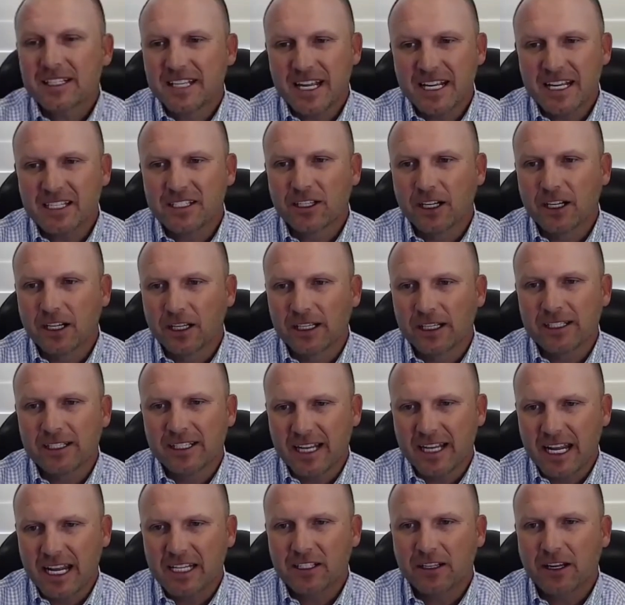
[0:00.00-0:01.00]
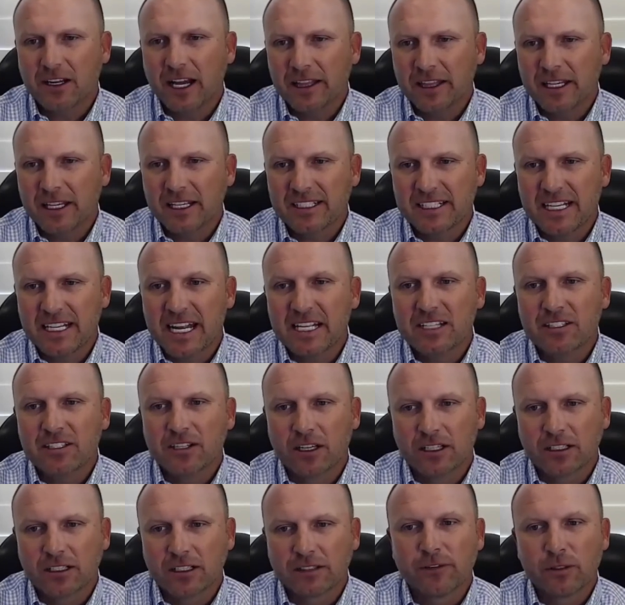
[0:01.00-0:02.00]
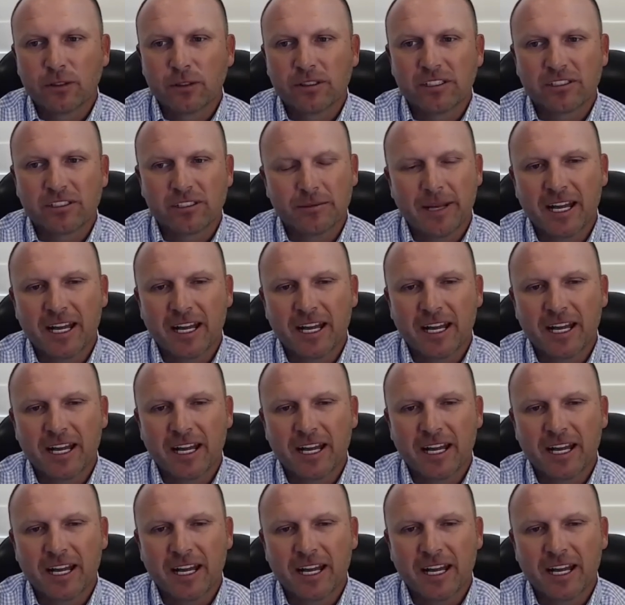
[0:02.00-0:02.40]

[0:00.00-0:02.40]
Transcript: $8. Is it 8? I think it's an $8 phone system.